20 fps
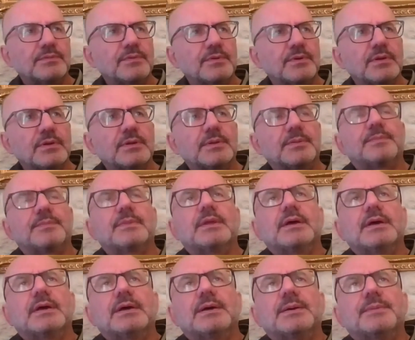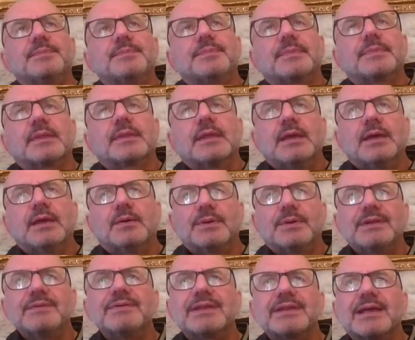for
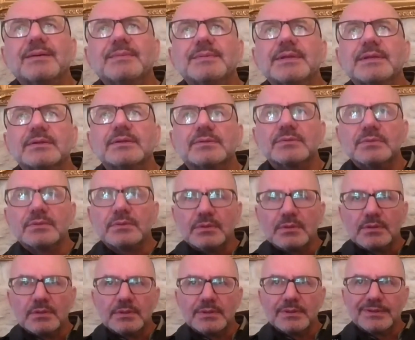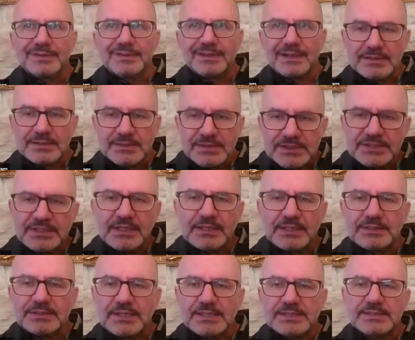whenever coming to transitional
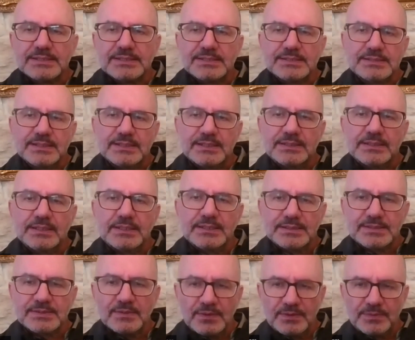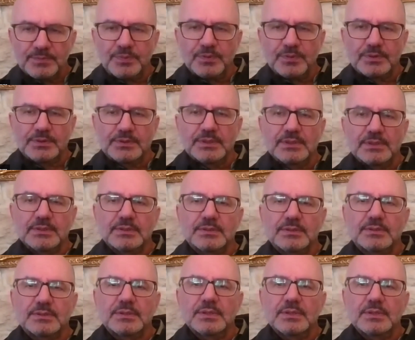justice, it is so important